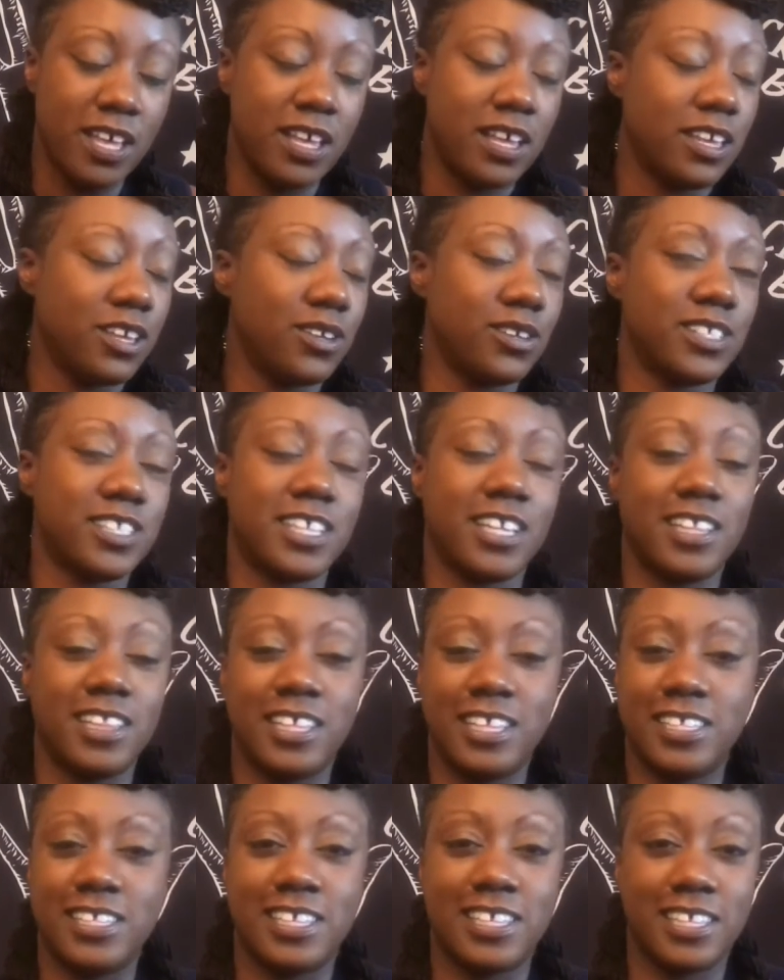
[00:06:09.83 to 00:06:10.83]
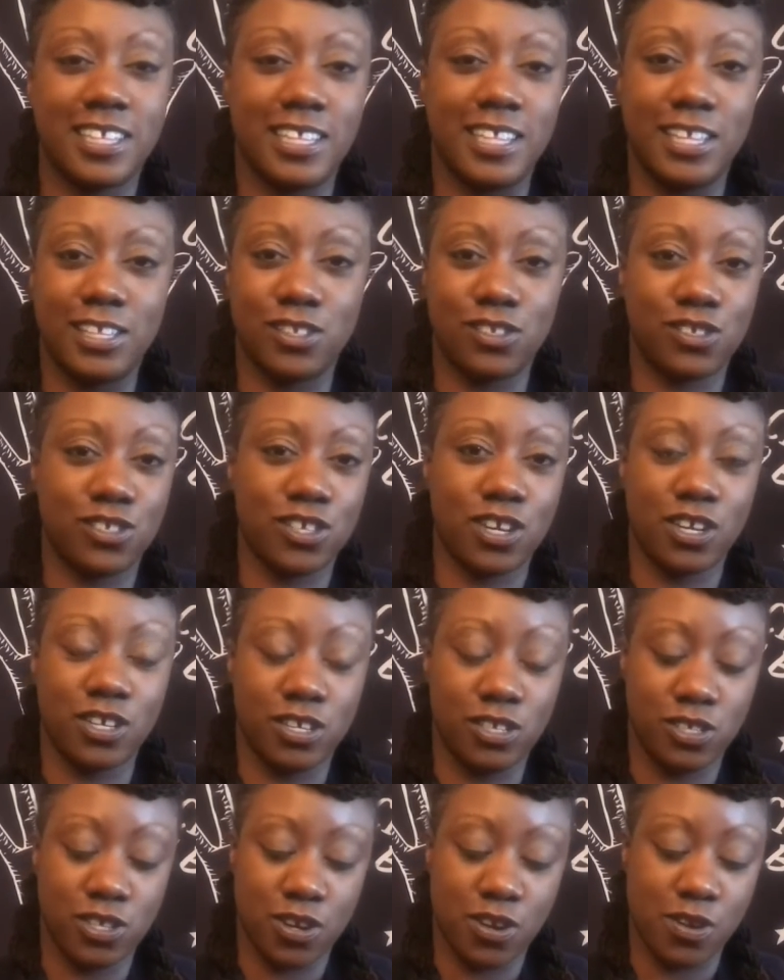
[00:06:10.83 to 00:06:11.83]
you'll suddenly see that things are starting to
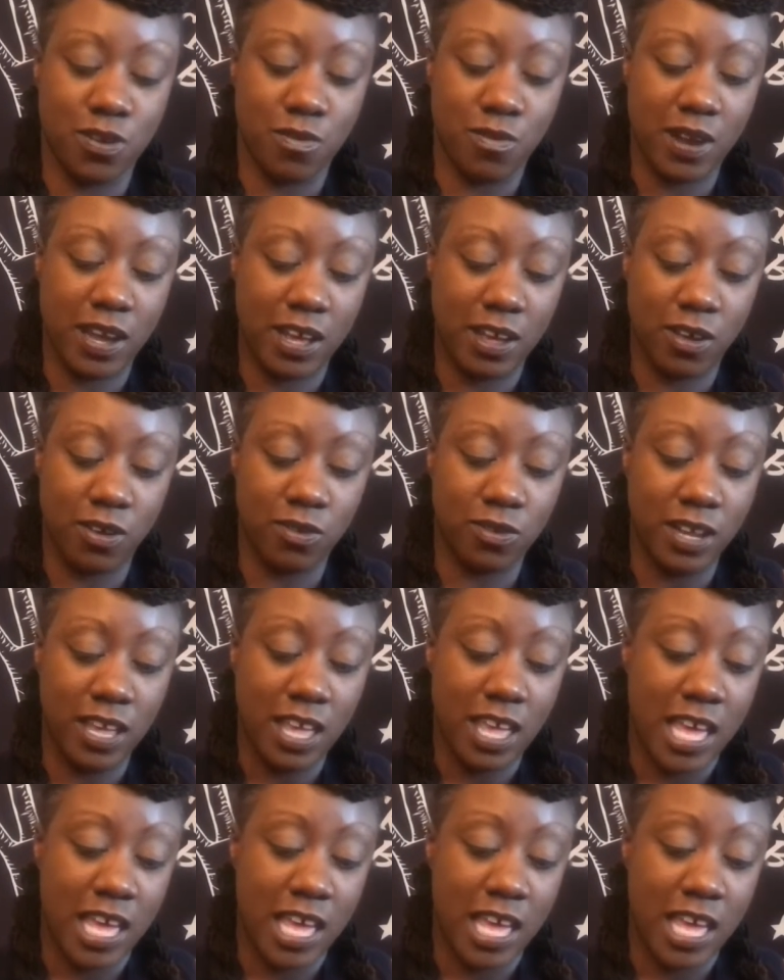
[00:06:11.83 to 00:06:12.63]
turn around.